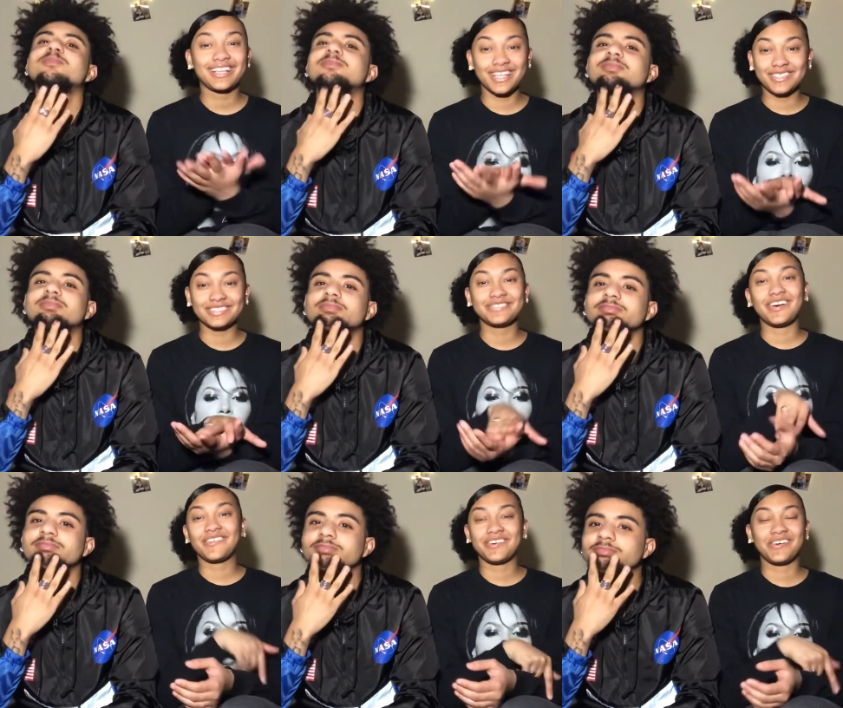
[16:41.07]
Speaker 1: close
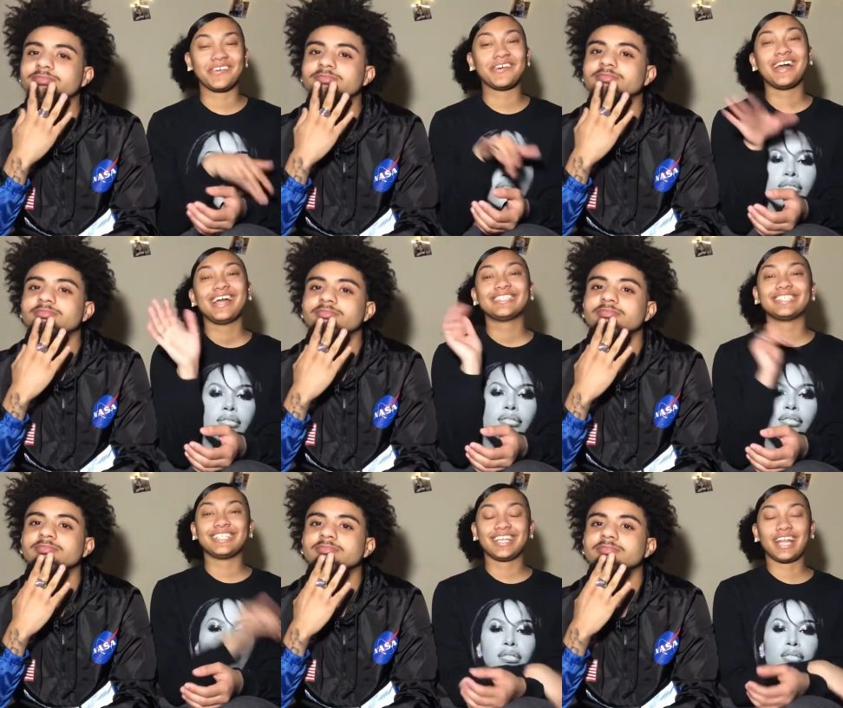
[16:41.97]
my phone.
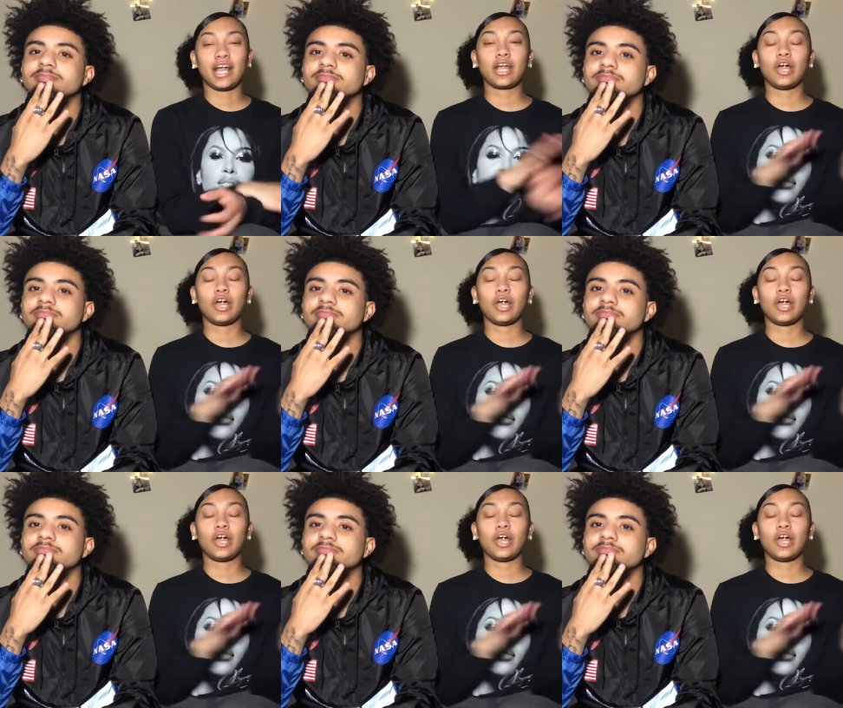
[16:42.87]
So then I